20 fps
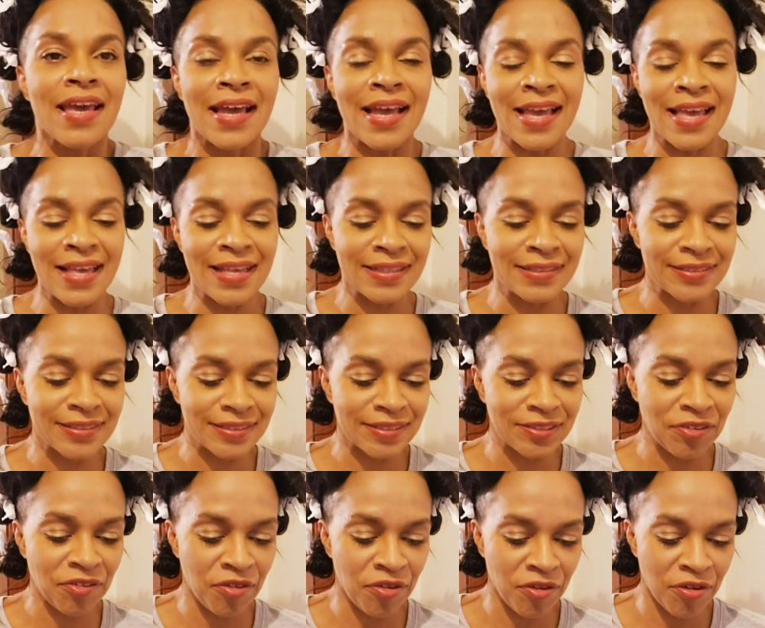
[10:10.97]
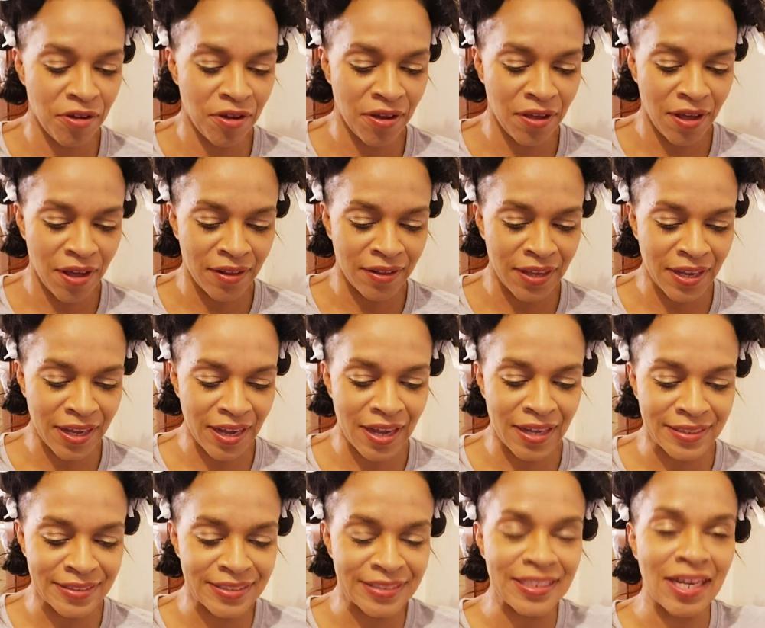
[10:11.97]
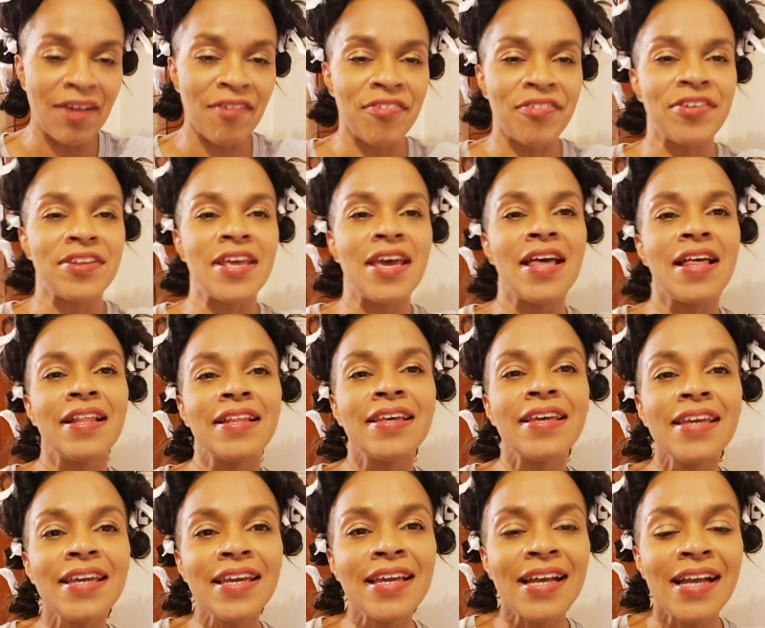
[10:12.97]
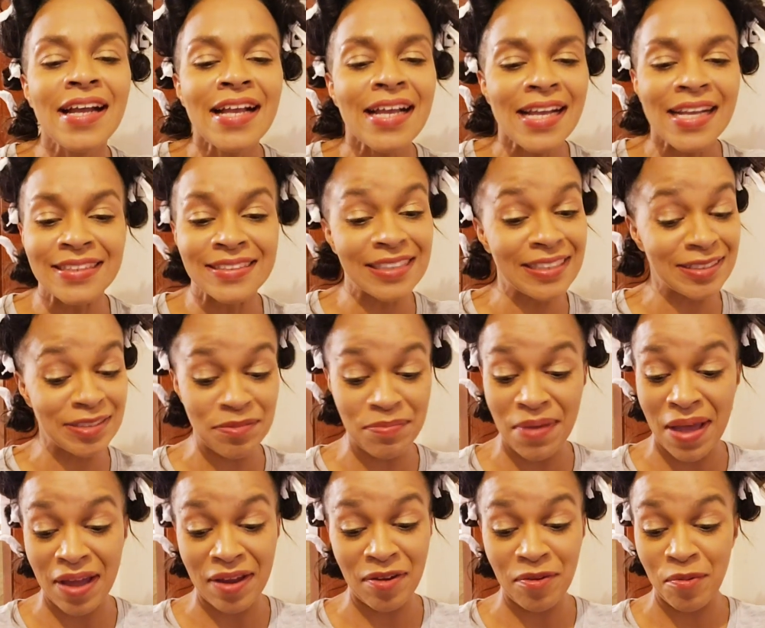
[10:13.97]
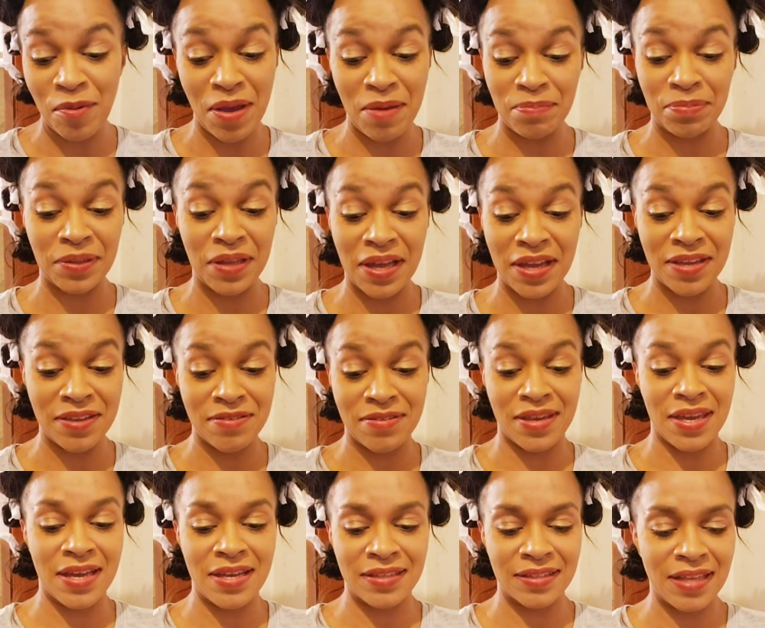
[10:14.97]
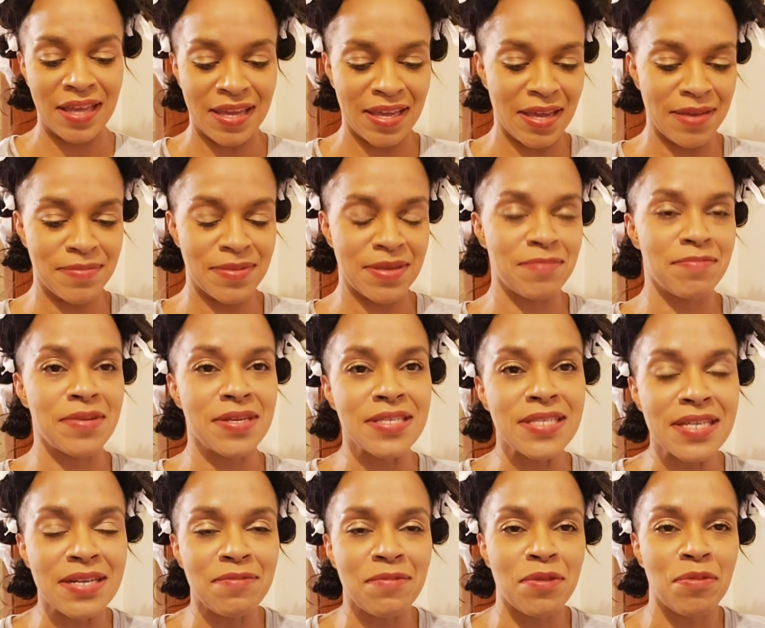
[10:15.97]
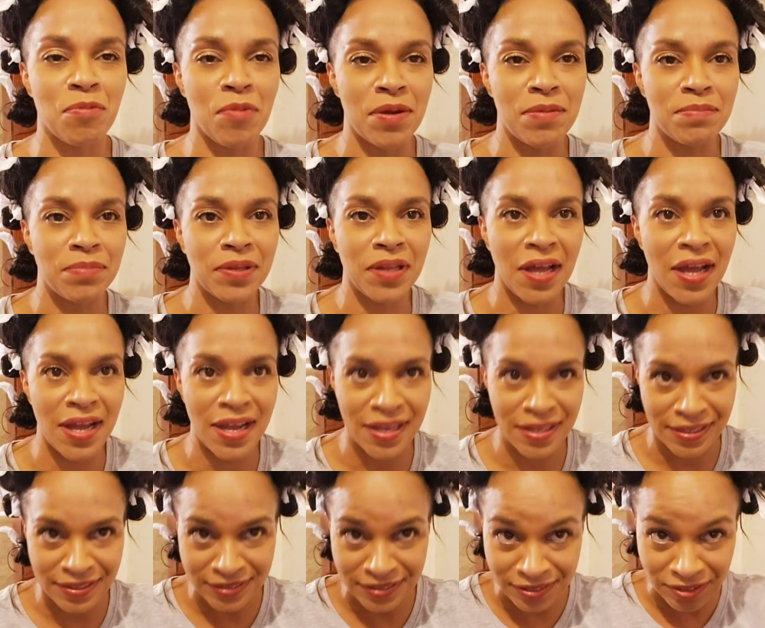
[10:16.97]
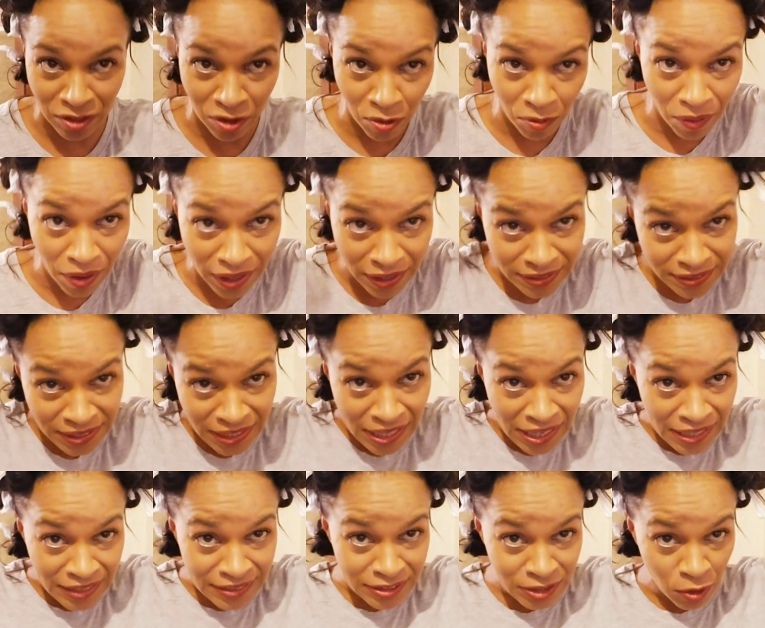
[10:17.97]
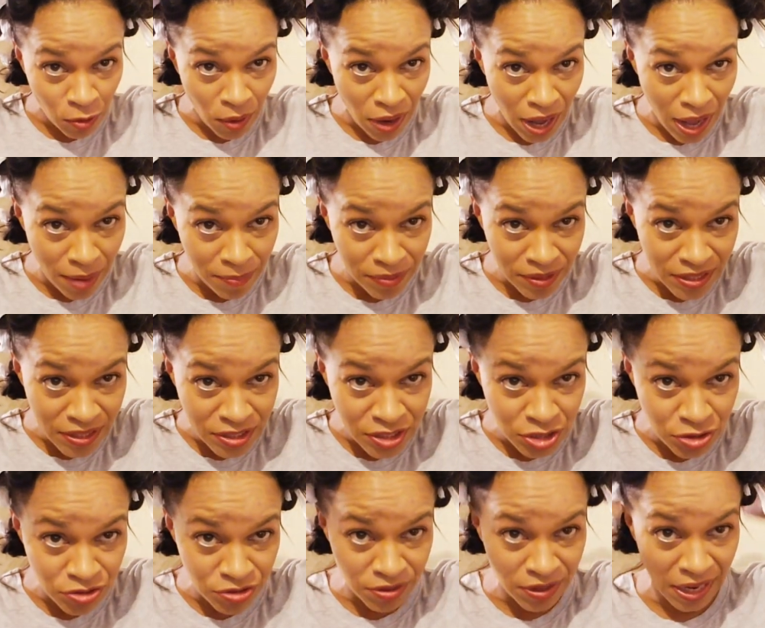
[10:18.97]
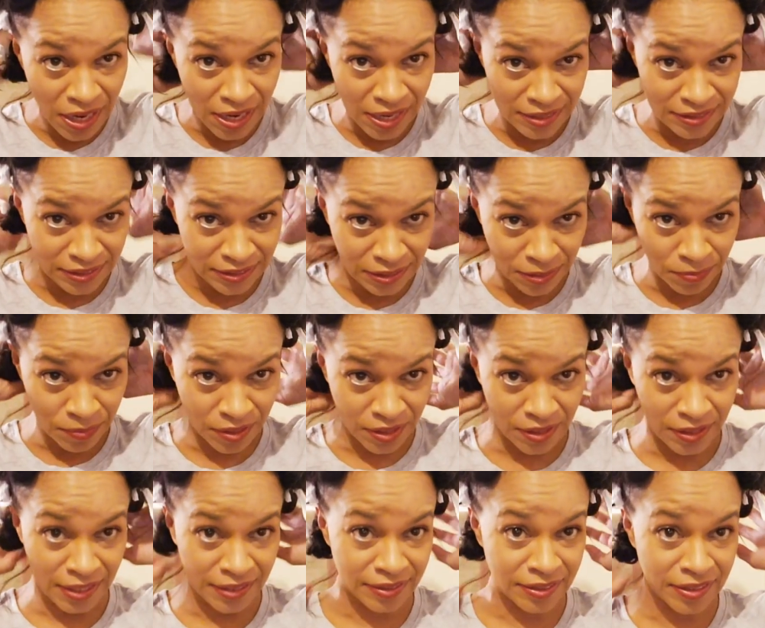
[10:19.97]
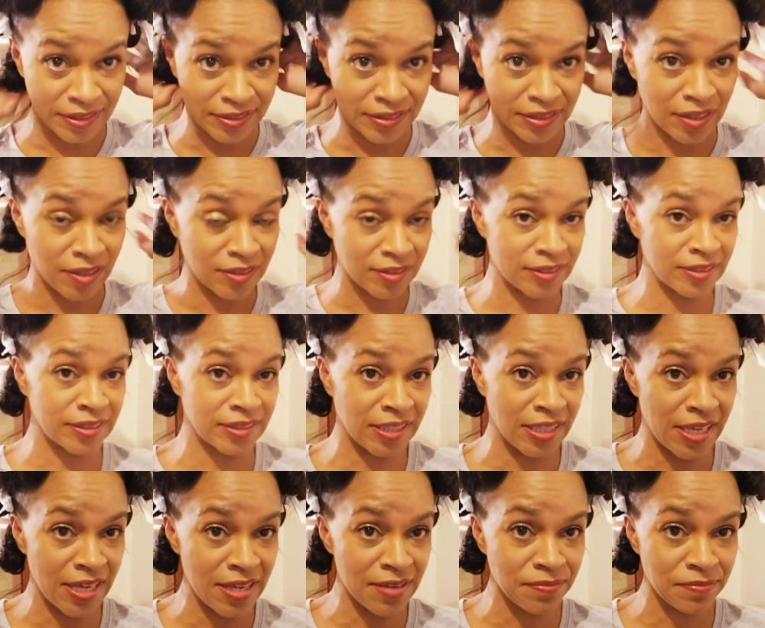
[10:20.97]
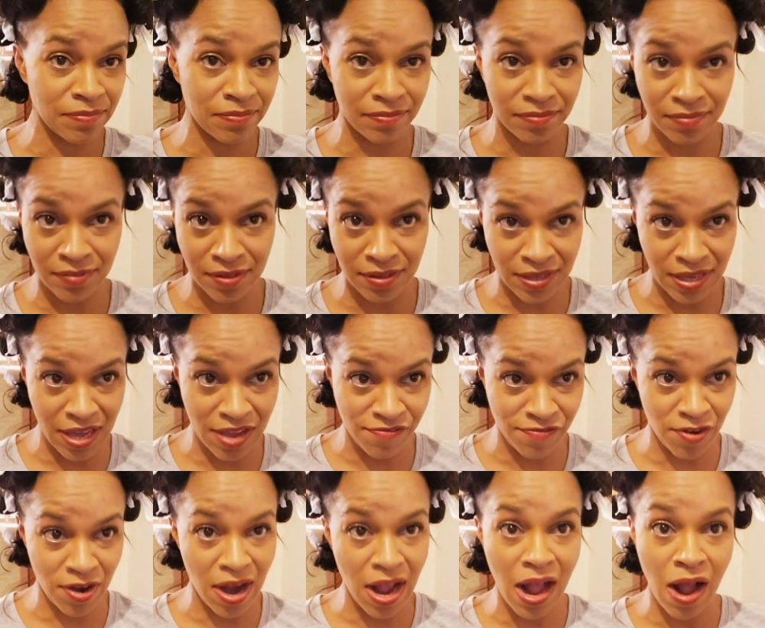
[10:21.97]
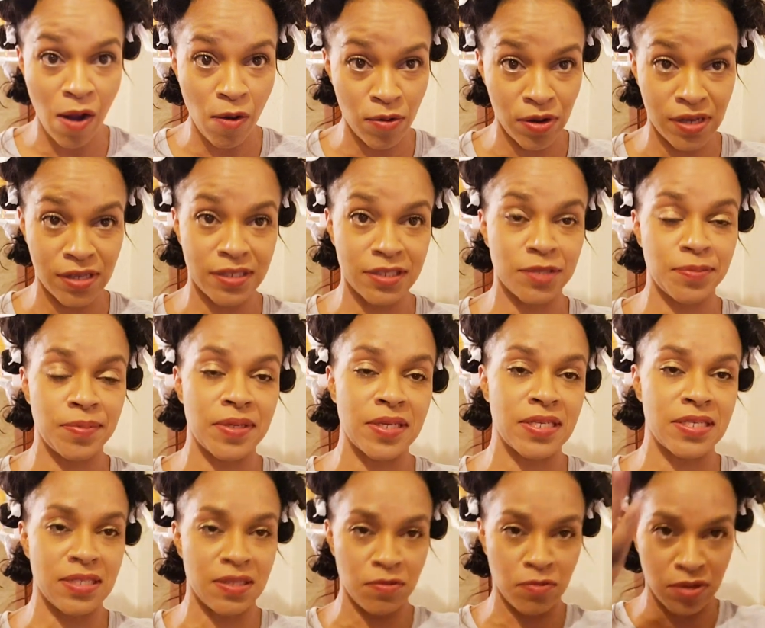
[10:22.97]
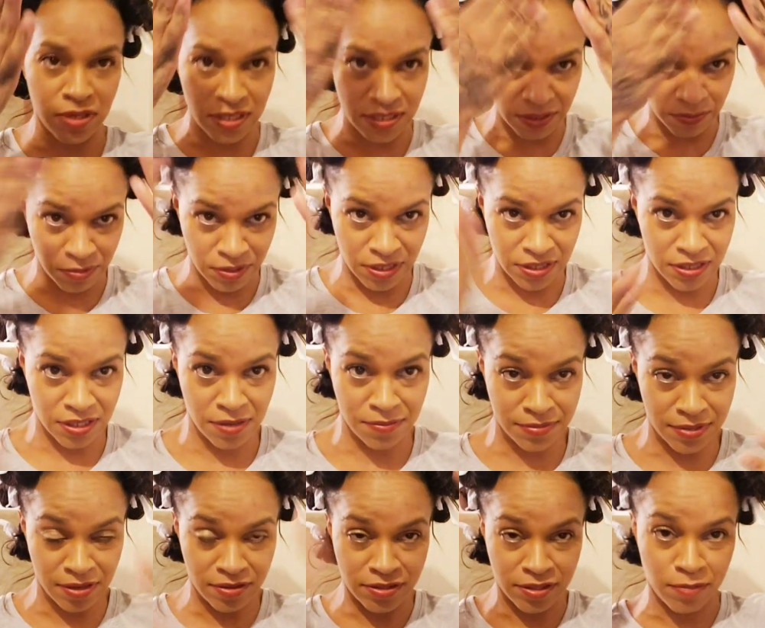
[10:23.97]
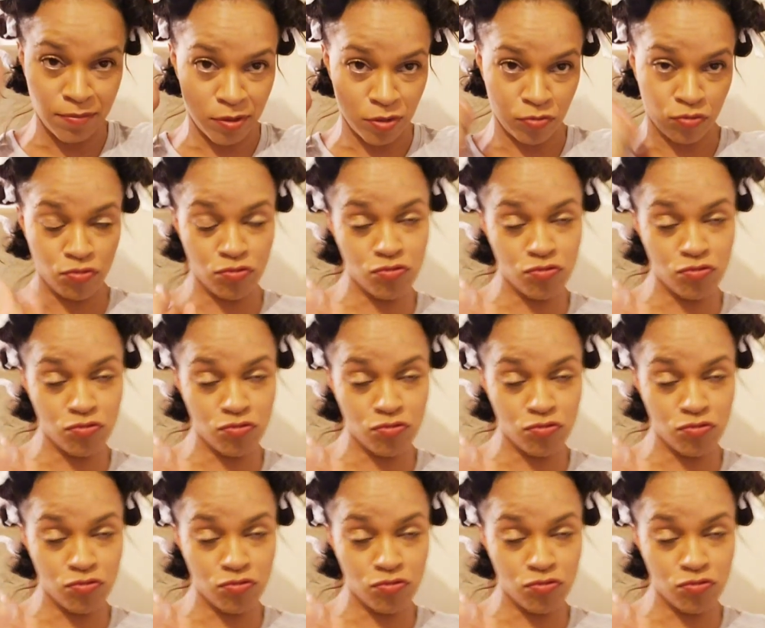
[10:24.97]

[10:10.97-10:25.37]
And so, like, I definitely, it doesn't matter what ply you get. Like, I mean, we did it with one ply and it still worked. So what I'm going to do, you guys, is I'm going to let this all sit okay, for hours because I want it to, when it comes out, it's gonna be like,